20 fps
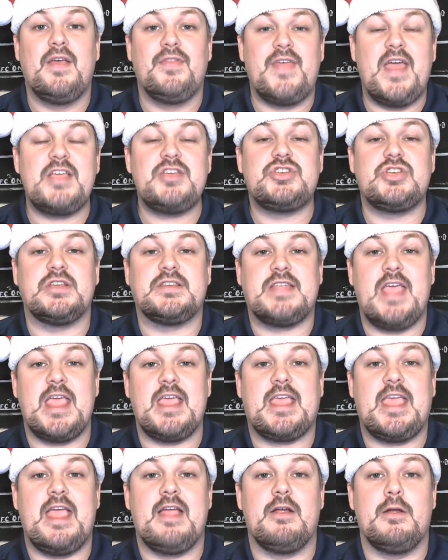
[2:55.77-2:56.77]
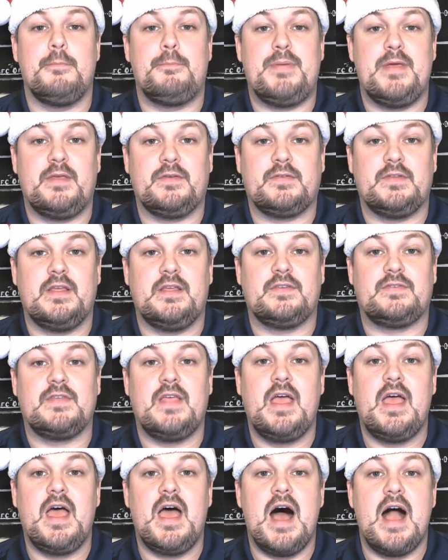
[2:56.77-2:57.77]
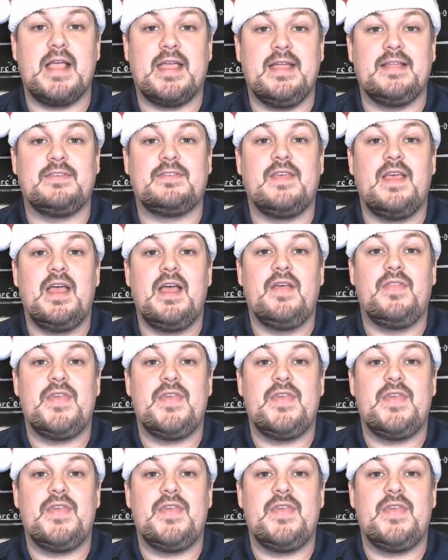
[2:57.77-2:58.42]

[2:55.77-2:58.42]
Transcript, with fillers: They should take care of business against